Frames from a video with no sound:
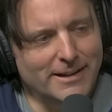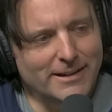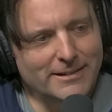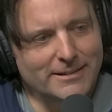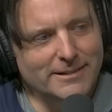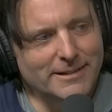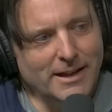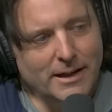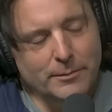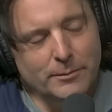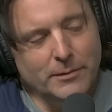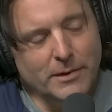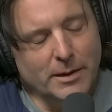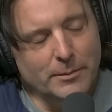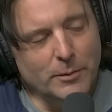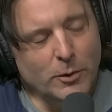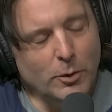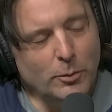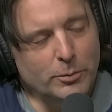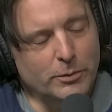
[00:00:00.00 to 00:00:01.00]

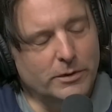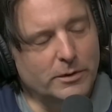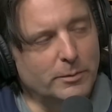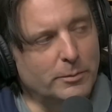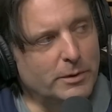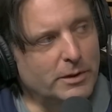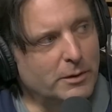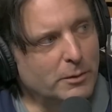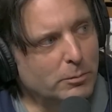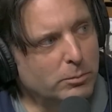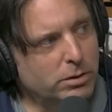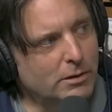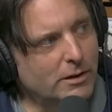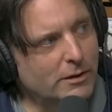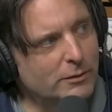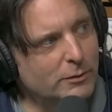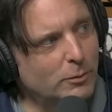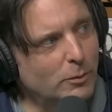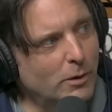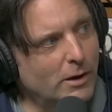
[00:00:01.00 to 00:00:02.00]
I'm hoping to be your
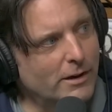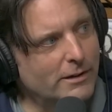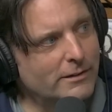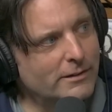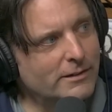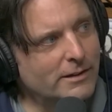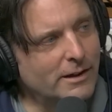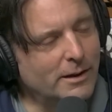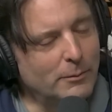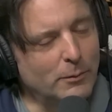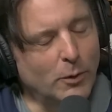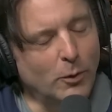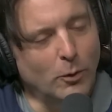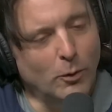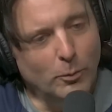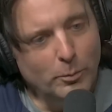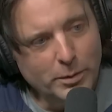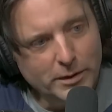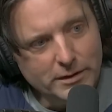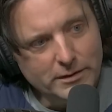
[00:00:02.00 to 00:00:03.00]
+1. I'm
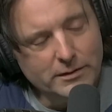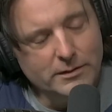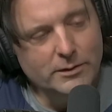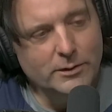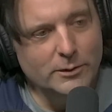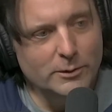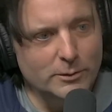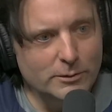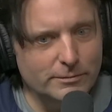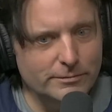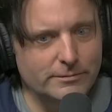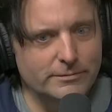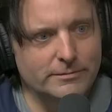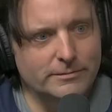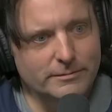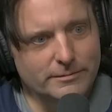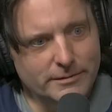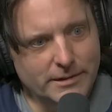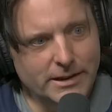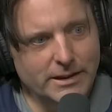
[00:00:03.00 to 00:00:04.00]
open to
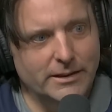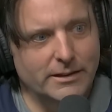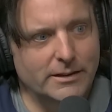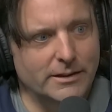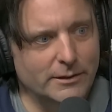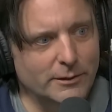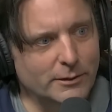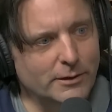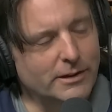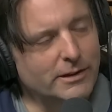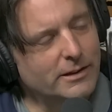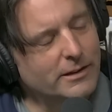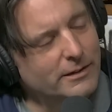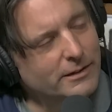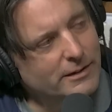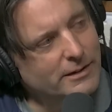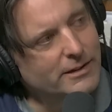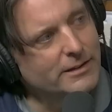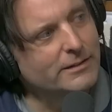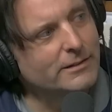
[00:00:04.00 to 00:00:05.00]
eating and
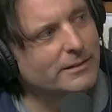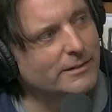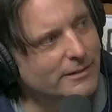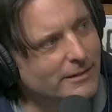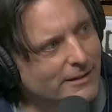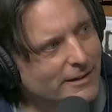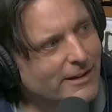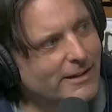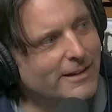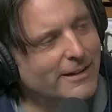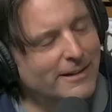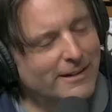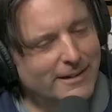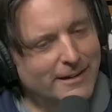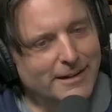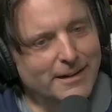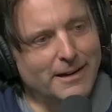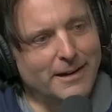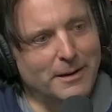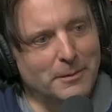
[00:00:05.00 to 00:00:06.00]
drinking things.
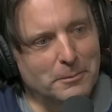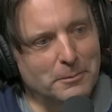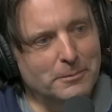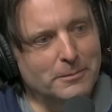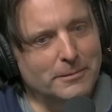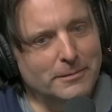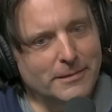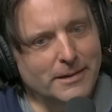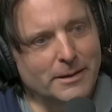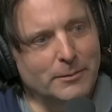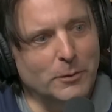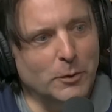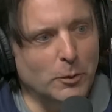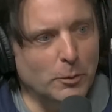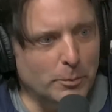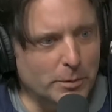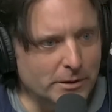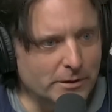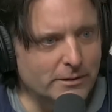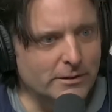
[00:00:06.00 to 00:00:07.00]
I'm
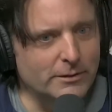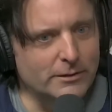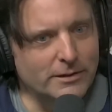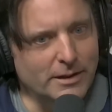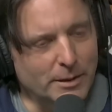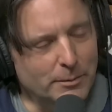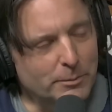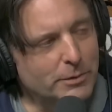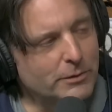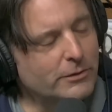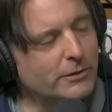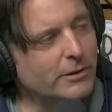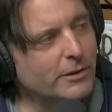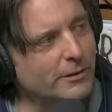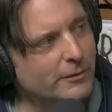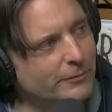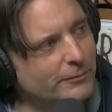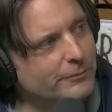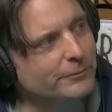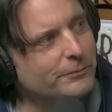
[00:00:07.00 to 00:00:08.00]
open to
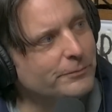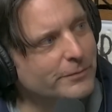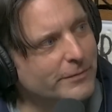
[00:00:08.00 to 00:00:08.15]
temperature.